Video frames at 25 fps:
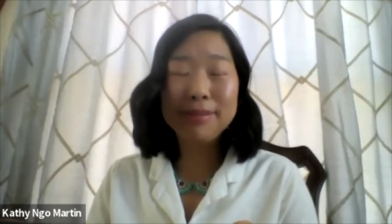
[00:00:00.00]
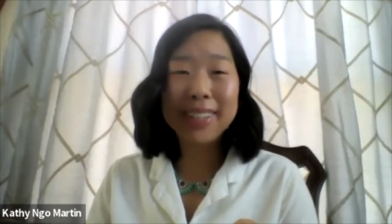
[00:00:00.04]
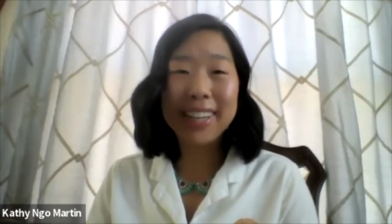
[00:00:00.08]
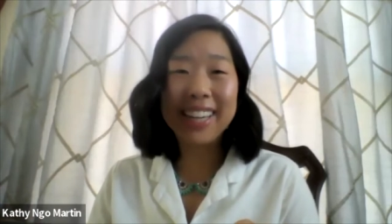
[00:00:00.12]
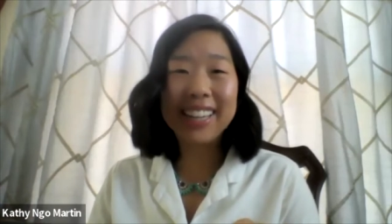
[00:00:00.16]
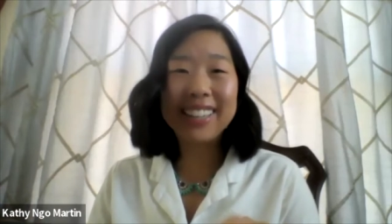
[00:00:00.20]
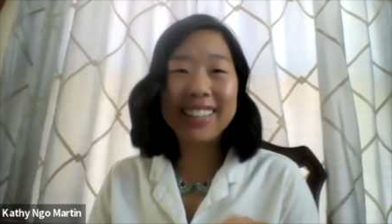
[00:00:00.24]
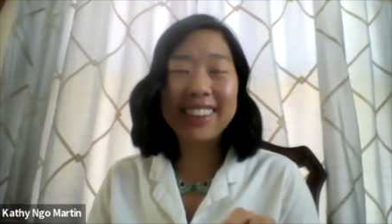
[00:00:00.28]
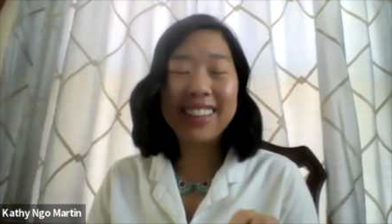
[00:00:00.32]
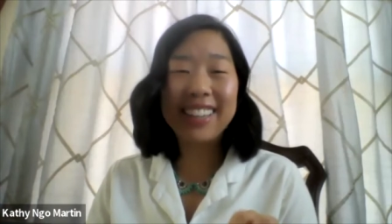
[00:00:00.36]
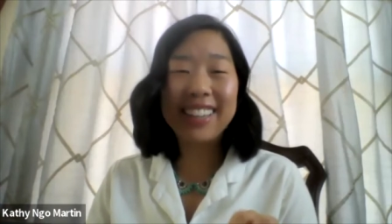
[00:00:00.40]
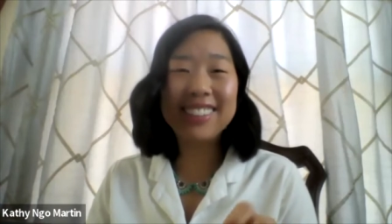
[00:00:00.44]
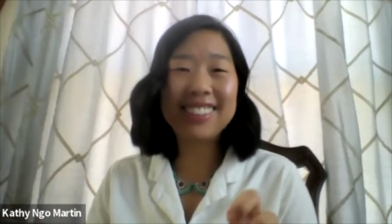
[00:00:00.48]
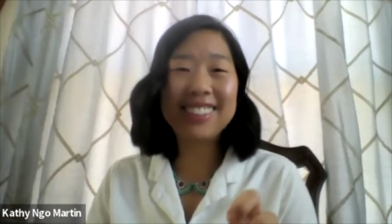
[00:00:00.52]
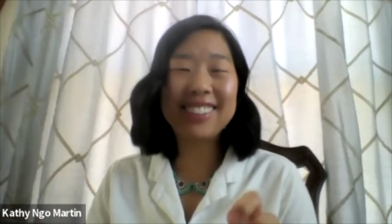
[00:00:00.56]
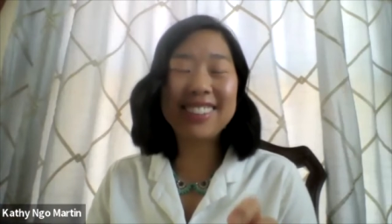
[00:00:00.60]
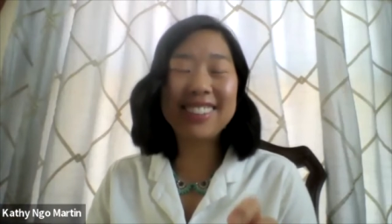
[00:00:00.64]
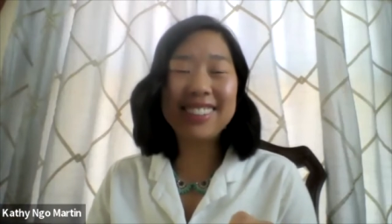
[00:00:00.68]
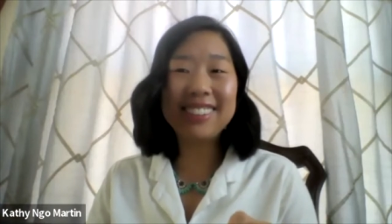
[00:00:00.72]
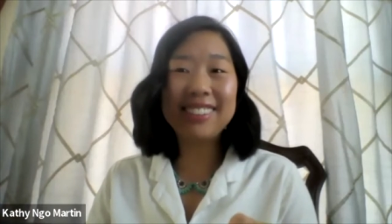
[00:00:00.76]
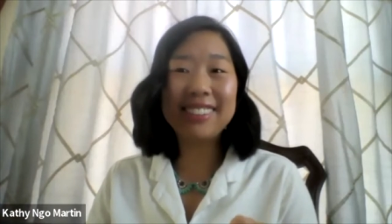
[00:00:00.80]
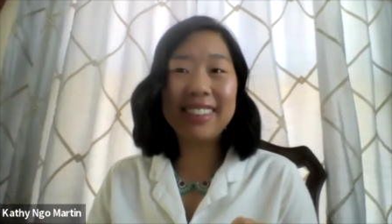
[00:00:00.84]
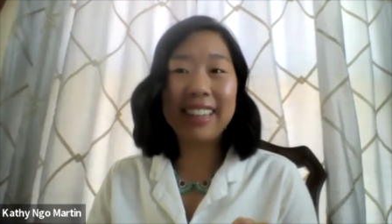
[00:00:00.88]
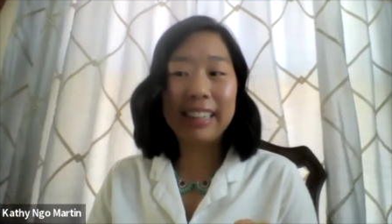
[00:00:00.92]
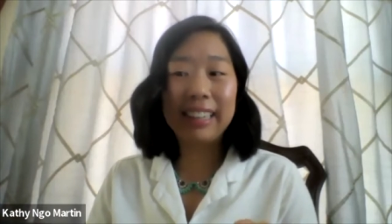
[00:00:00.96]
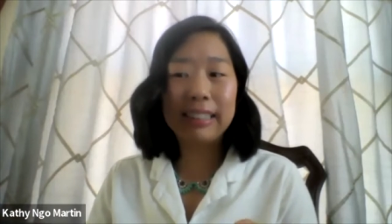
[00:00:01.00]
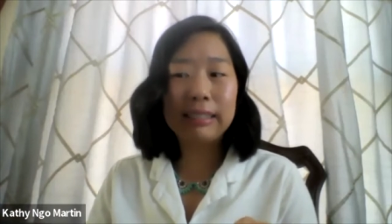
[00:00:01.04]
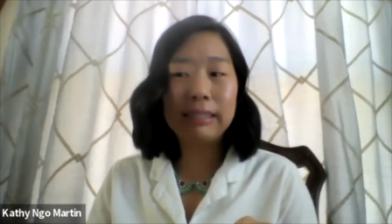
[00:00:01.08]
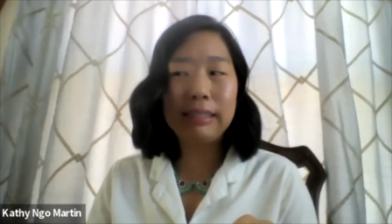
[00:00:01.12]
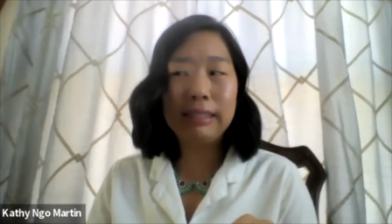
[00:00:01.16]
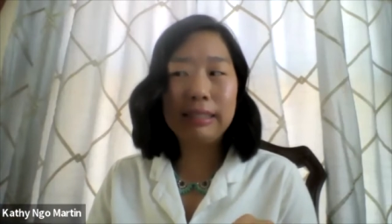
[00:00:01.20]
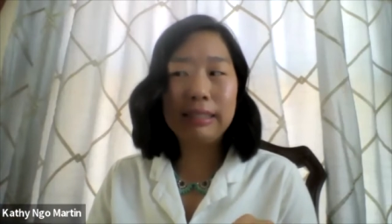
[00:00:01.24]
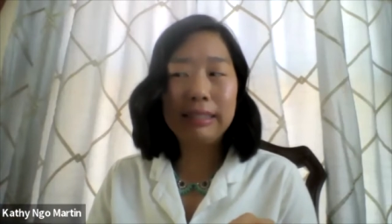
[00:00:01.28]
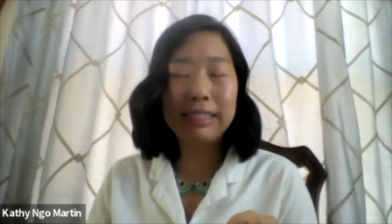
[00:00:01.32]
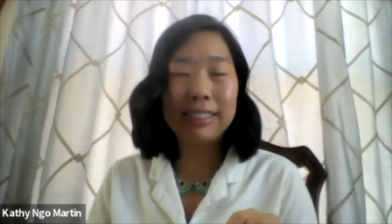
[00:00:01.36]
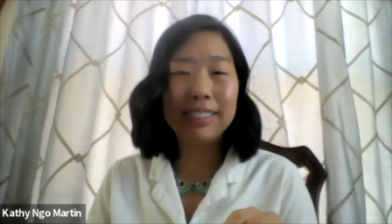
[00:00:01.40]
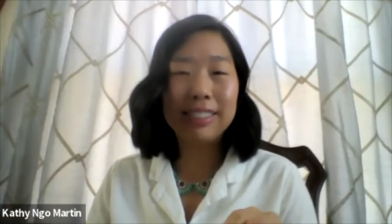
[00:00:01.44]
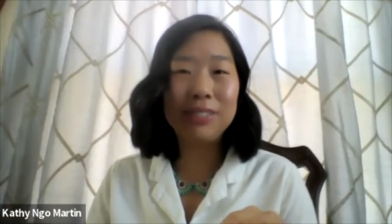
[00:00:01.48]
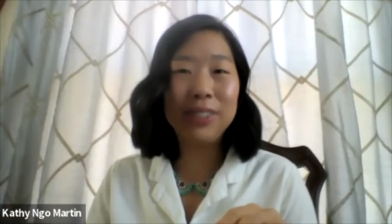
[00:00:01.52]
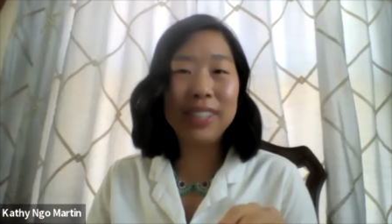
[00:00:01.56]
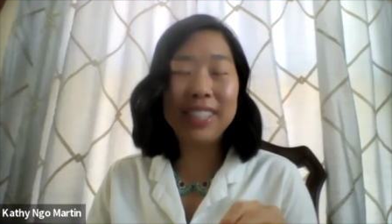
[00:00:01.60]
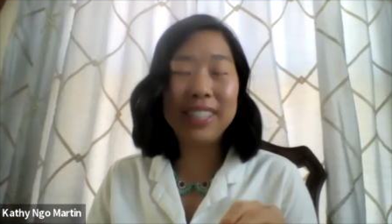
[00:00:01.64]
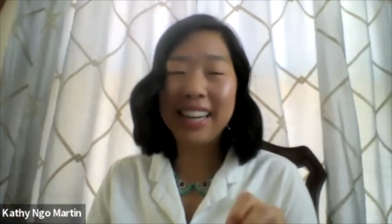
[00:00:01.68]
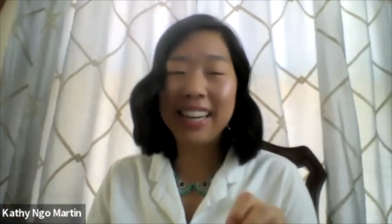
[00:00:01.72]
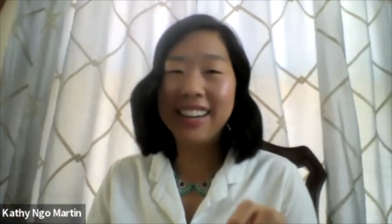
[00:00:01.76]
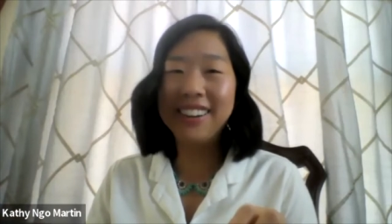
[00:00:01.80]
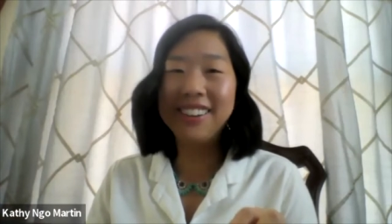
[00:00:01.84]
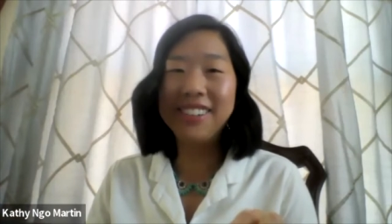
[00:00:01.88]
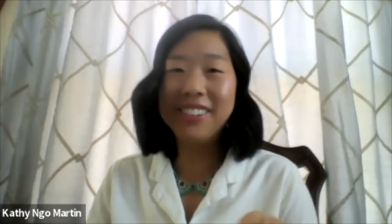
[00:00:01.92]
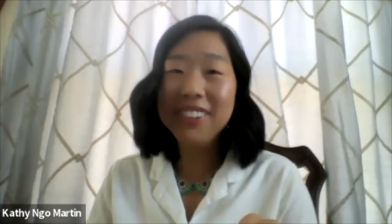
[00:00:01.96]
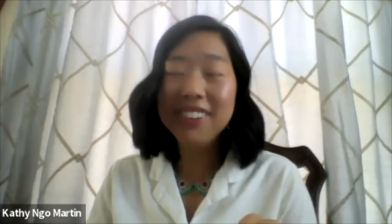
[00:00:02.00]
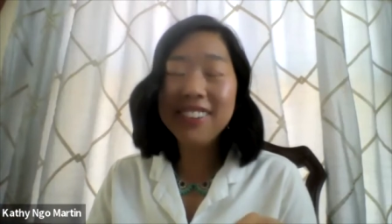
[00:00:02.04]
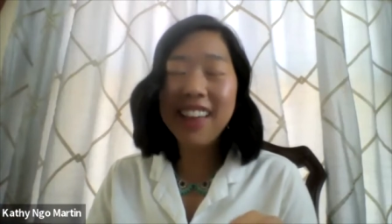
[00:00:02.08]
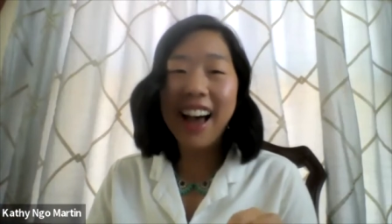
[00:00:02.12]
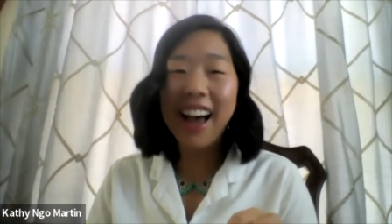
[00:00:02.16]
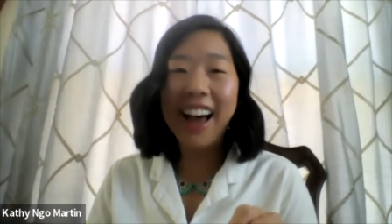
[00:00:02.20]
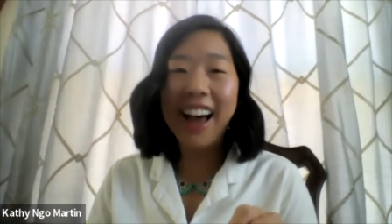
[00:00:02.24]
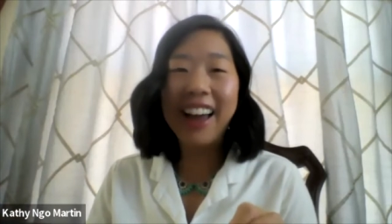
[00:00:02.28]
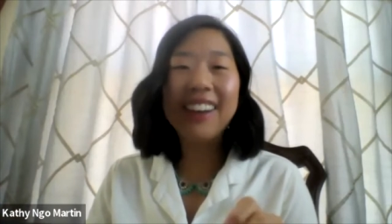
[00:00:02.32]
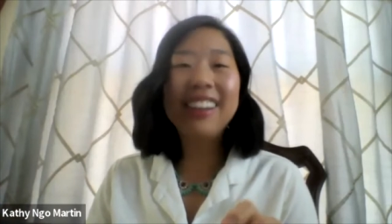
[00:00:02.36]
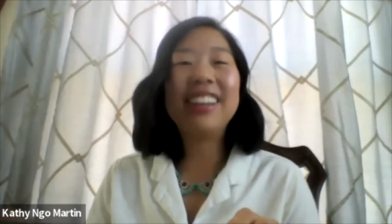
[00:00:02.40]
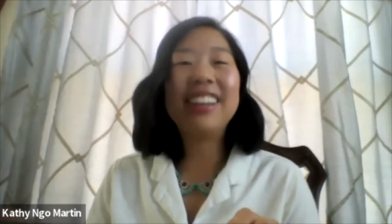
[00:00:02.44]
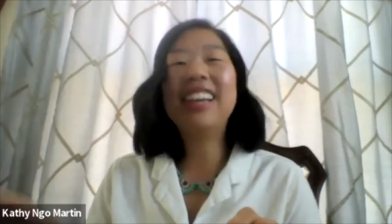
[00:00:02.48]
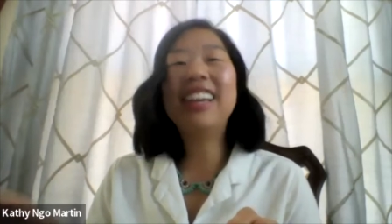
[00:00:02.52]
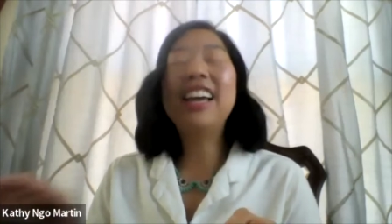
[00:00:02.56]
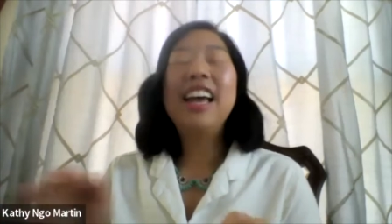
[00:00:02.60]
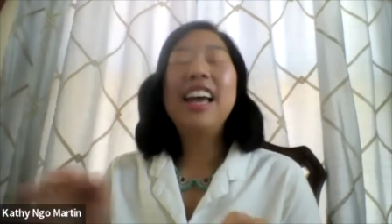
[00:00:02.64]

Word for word: Like, that's like, ugh, we can't do that.